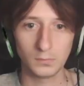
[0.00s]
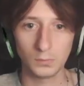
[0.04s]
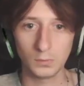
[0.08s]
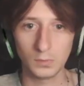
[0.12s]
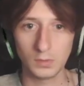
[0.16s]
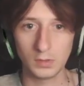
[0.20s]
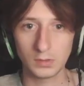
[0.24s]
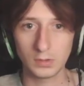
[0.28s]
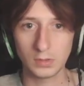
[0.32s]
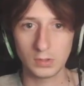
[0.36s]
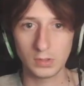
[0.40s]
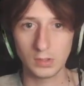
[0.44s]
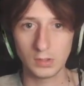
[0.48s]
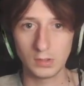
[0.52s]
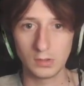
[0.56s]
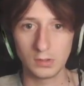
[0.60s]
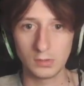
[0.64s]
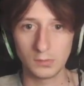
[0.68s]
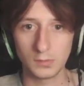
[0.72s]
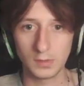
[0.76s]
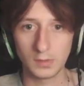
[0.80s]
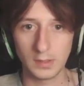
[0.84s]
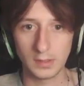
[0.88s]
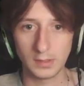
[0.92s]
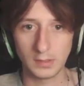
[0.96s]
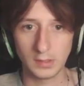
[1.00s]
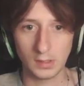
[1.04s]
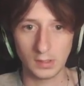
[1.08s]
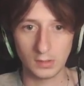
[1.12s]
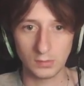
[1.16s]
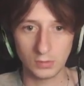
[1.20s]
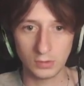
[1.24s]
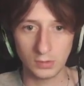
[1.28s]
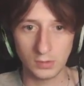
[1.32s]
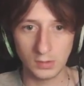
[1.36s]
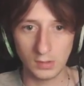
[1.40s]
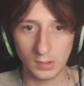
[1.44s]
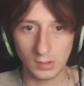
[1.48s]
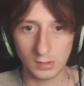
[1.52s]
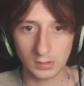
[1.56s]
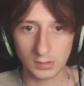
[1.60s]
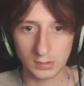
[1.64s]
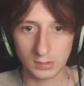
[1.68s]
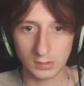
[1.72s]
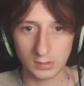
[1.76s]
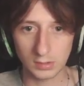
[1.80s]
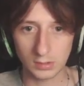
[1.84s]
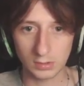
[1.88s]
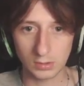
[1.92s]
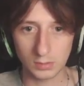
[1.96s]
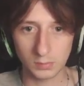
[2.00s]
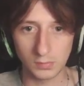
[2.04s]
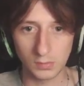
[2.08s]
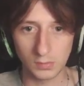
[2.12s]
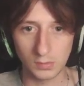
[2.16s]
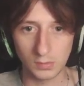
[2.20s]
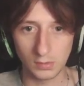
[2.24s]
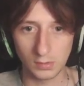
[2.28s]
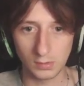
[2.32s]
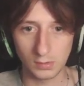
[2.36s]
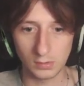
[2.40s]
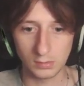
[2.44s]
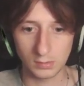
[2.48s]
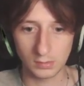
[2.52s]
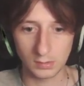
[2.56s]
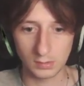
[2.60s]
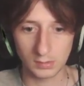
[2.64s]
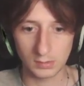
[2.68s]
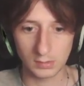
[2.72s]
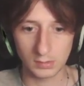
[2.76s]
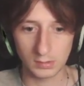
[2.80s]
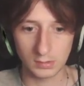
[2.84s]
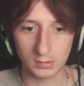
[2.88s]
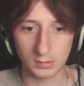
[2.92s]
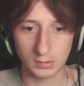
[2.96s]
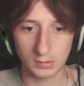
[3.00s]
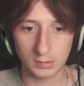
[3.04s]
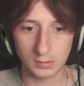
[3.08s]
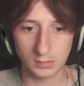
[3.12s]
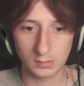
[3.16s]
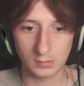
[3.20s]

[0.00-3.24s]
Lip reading: We've got to turn the narrator down just a touch more, because it's